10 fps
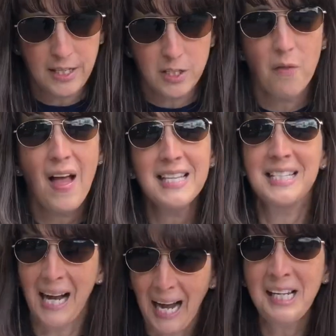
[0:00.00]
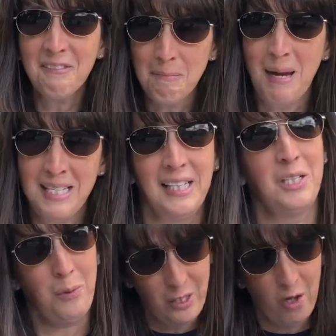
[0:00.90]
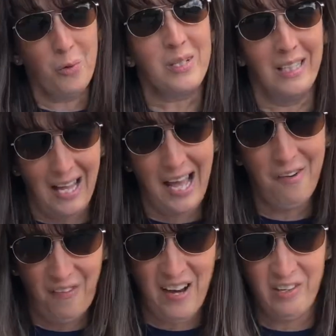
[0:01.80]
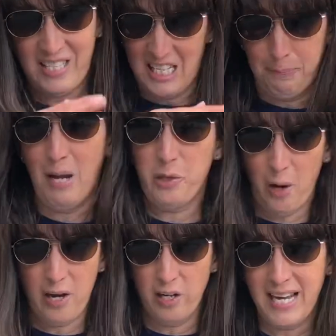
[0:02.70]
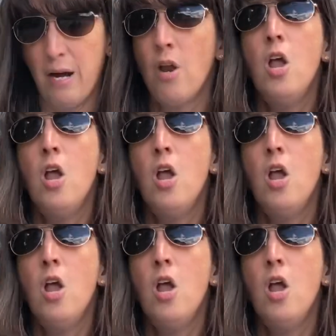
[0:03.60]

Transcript: So that's kind of amazing because we know there was a lot of fires that spread throughout our town.